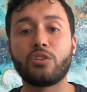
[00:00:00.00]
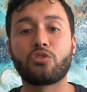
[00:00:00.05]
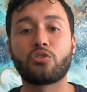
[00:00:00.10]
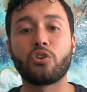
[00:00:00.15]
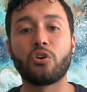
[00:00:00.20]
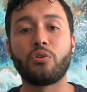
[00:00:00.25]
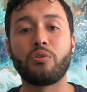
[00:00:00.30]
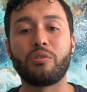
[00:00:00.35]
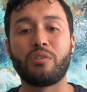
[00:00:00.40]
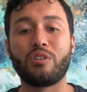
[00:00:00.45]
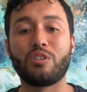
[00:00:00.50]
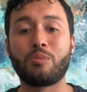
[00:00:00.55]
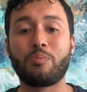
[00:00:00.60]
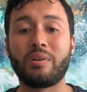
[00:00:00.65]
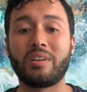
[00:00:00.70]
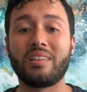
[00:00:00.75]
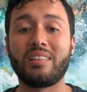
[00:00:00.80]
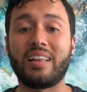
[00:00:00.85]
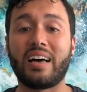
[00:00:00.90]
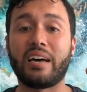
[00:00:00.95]
So there's
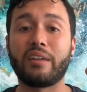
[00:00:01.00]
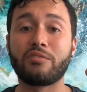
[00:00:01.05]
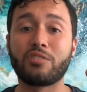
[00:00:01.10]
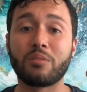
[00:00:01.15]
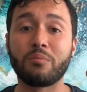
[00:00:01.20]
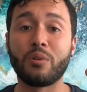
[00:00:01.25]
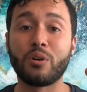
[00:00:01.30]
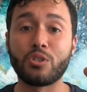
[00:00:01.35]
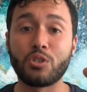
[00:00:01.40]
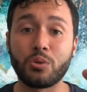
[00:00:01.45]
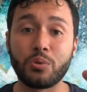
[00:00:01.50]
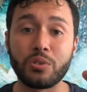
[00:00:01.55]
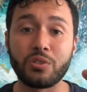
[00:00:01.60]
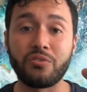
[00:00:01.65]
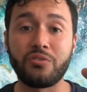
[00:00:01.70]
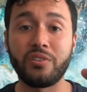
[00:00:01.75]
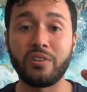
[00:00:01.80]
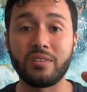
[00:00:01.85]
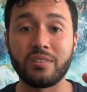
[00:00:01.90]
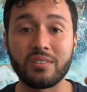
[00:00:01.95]
been a lot of tumultuous
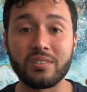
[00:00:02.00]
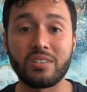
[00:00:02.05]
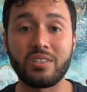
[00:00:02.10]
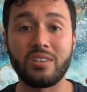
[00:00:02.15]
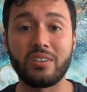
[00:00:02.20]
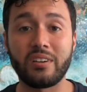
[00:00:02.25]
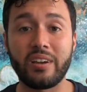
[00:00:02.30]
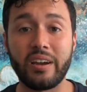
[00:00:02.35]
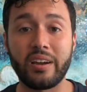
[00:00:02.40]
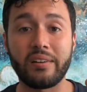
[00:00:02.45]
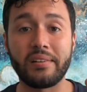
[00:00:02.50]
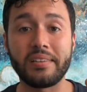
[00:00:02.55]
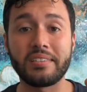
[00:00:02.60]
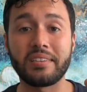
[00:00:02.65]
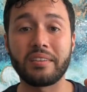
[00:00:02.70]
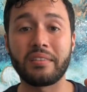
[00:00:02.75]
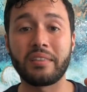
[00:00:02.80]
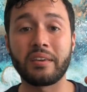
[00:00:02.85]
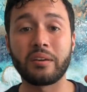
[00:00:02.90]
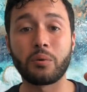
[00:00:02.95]
feelings here, Aries.
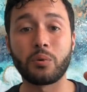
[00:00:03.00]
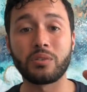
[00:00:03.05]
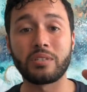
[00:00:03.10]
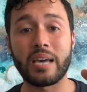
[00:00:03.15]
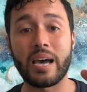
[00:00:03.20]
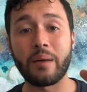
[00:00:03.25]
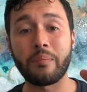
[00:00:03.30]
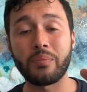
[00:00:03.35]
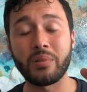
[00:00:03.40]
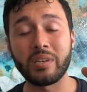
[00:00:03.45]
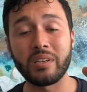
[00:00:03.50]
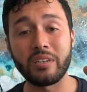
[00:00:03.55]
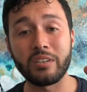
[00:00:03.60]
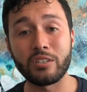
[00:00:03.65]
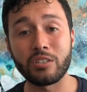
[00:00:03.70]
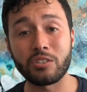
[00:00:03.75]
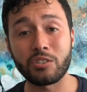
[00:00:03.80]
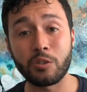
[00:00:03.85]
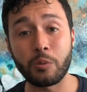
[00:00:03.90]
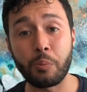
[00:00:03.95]
I think what's happening
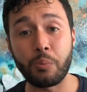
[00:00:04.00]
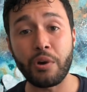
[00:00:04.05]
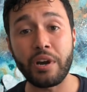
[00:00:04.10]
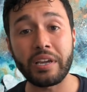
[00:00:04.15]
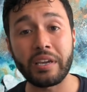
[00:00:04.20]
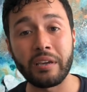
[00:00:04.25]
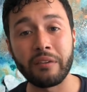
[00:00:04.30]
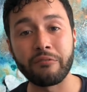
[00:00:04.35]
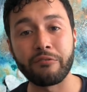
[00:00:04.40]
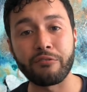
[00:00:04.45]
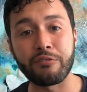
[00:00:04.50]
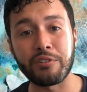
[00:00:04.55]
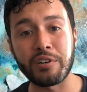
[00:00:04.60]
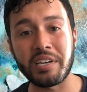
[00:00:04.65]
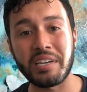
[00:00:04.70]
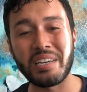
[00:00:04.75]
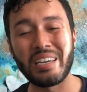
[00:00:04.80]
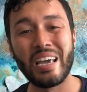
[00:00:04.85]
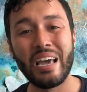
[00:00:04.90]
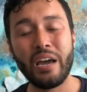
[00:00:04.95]
here is you're breaking
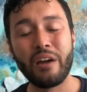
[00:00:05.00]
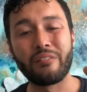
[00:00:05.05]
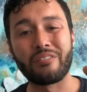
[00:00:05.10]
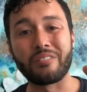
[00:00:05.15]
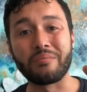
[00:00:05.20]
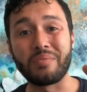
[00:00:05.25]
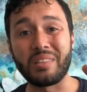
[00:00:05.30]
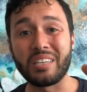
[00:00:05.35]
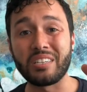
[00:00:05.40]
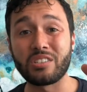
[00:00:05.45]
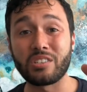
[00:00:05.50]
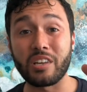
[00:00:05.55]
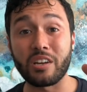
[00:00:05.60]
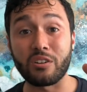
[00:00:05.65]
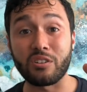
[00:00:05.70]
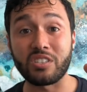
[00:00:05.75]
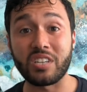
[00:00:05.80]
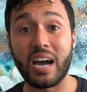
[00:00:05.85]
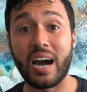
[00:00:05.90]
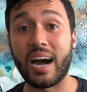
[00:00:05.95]
free from things that
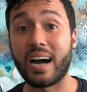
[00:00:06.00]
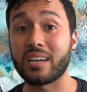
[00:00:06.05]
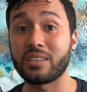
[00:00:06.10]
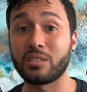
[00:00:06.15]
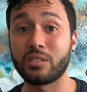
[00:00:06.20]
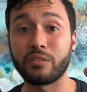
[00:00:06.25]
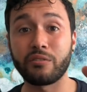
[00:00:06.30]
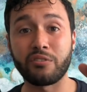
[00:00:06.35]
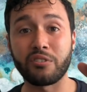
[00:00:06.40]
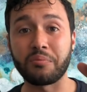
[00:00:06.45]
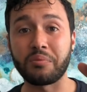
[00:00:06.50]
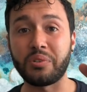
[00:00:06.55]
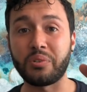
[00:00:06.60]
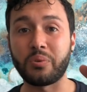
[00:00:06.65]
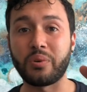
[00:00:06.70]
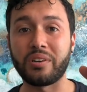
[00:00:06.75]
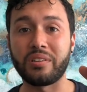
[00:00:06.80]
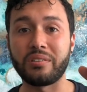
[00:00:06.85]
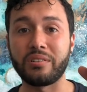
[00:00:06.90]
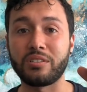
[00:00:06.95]
are toxic from you,
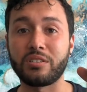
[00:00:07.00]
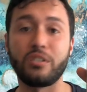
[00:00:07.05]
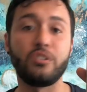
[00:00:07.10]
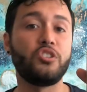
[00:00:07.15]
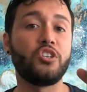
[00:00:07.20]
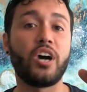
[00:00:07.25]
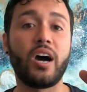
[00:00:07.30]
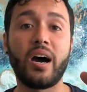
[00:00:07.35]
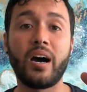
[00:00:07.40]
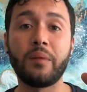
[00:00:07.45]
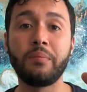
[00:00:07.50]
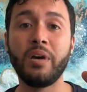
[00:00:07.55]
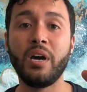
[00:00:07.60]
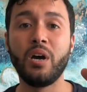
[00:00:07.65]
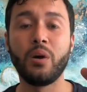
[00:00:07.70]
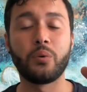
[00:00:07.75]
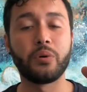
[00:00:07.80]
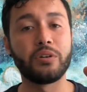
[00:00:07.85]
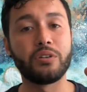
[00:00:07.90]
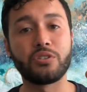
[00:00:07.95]
whether it's a job,
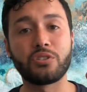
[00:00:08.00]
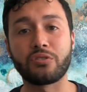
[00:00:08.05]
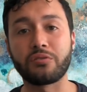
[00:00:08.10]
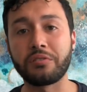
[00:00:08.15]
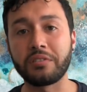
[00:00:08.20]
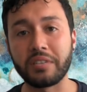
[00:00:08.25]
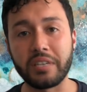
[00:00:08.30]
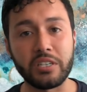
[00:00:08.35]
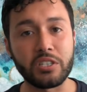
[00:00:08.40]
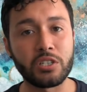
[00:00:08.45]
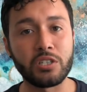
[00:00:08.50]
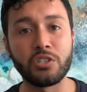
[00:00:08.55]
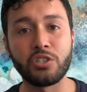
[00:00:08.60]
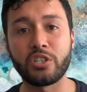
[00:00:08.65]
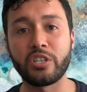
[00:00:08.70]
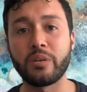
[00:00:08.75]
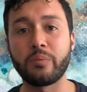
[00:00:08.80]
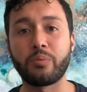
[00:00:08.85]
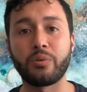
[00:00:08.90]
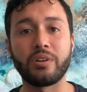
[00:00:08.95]
whether it's a
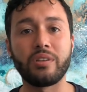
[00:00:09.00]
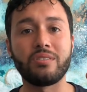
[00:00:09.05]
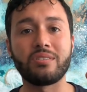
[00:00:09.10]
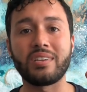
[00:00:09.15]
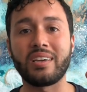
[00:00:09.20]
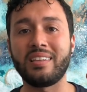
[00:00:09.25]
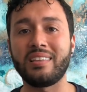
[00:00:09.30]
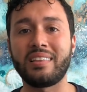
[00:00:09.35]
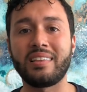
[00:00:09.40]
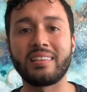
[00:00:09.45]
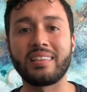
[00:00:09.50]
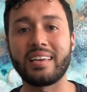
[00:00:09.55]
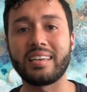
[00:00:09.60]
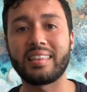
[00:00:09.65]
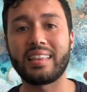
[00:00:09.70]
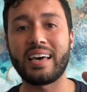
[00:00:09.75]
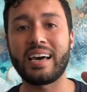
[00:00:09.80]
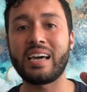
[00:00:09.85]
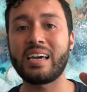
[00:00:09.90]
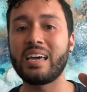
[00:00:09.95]
relationship, whether it's anything
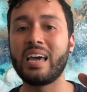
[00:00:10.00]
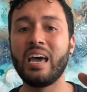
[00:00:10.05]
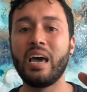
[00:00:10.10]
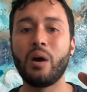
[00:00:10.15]
like that.